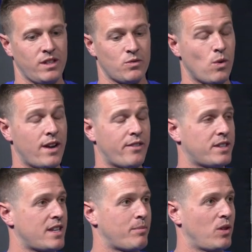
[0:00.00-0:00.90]
won every
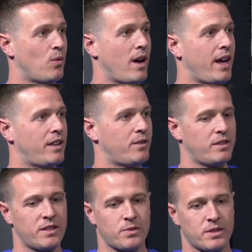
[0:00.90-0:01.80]
step of the way, and
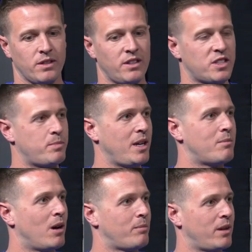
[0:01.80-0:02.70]
this was a little
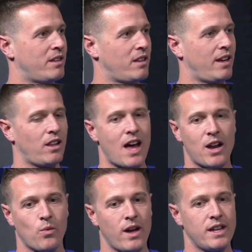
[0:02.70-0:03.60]
speed bump, but in a
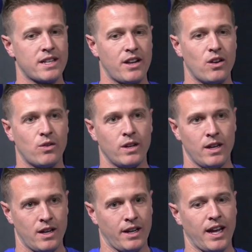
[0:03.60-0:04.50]
lot of ways, I know,
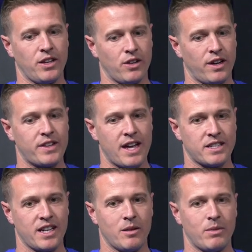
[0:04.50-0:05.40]
again, you'll have to
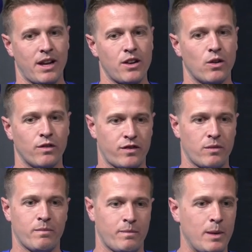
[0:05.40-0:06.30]
ask him, but I know
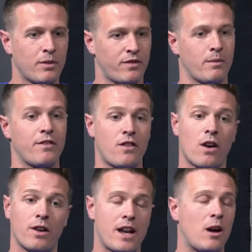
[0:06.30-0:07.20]
from people from
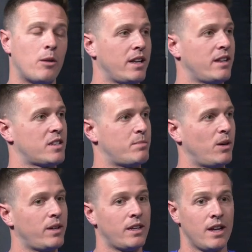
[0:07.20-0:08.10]
afar and now being in this
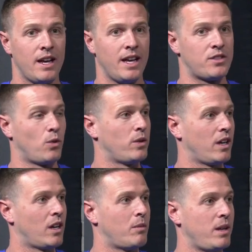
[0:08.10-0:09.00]
building, it's only
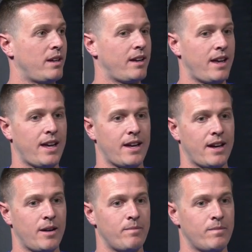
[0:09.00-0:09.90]
going to be
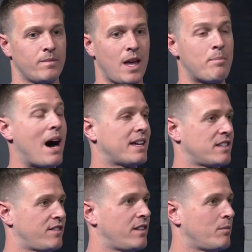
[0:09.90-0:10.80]
a
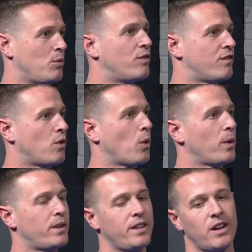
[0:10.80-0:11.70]
positive thing moving
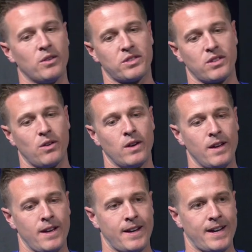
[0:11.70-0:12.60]
forward, you know. So,
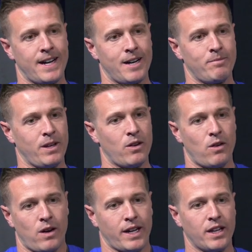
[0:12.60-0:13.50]

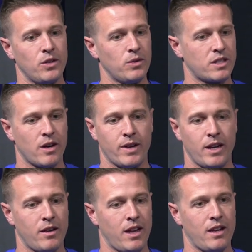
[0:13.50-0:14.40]
all I can do is come
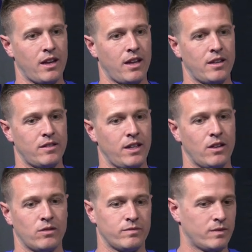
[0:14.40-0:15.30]
in
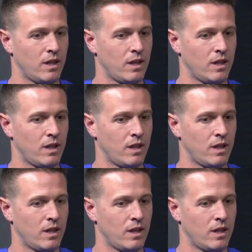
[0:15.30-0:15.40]
and